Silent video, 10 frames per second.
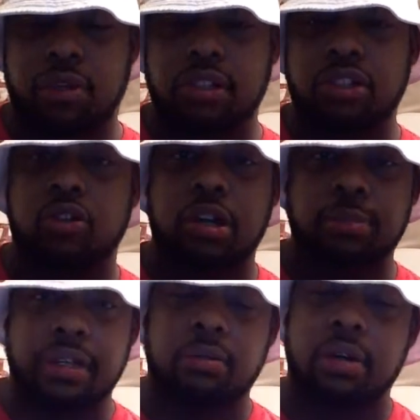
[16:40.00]
you want to
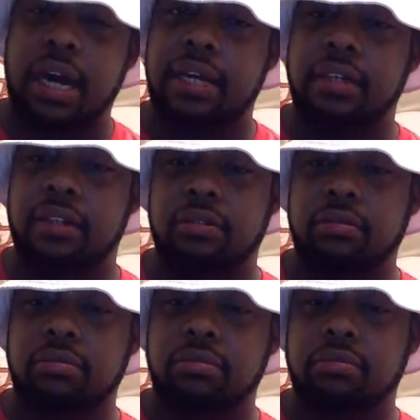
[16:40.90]
join me in what I
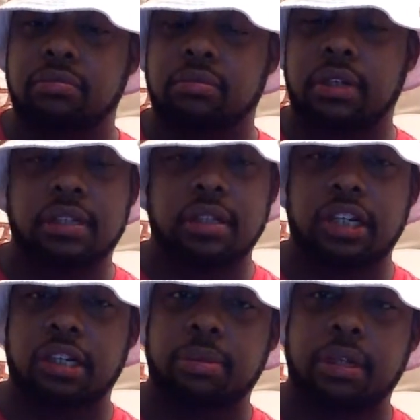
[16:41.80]
do, that's a
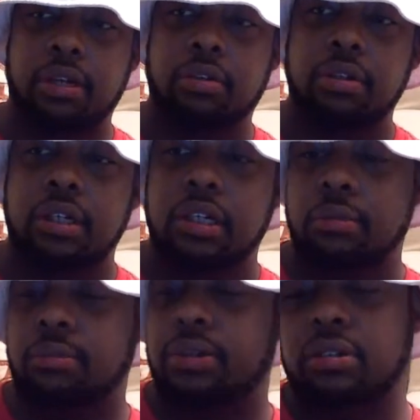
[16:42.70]
link below.
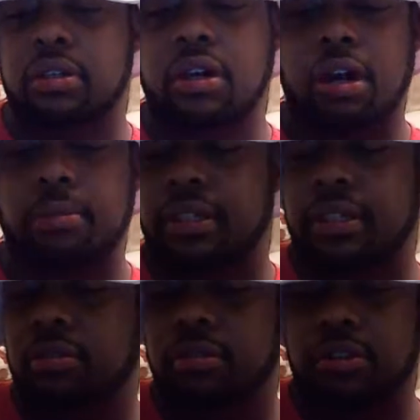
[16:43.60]
But you can call me
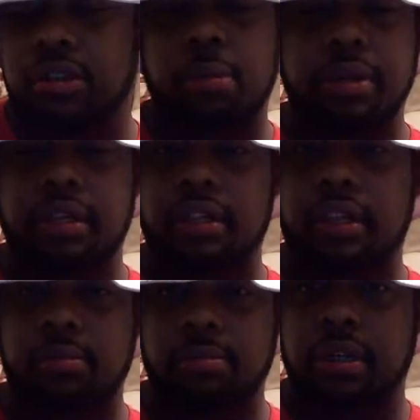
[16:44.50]
too. You can call me at the
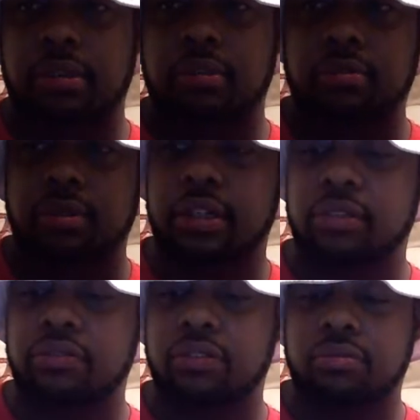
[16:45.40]
number below as well
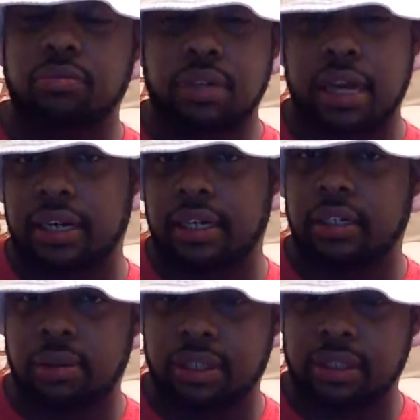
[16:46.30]
if you got any
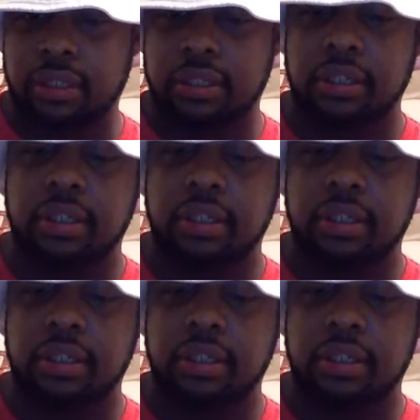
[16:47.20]
questions.